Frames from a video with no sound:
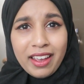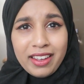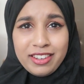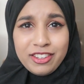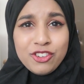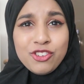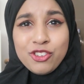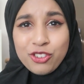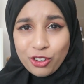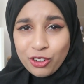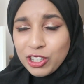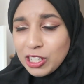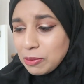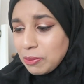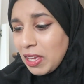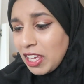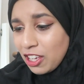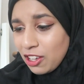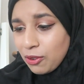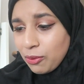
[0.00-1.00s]
I can surely
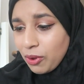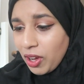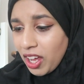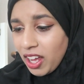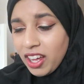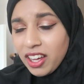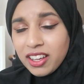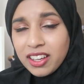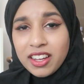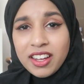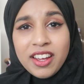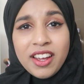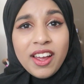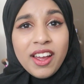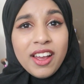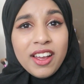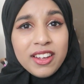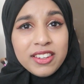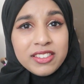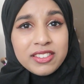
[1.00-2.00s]
make you work.
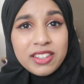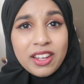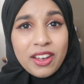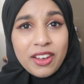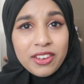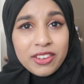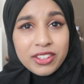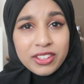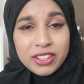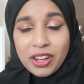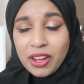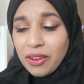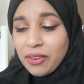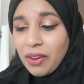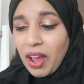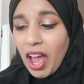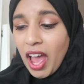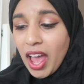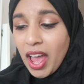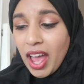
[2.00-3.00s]
So, you
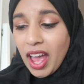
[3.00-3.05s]
know,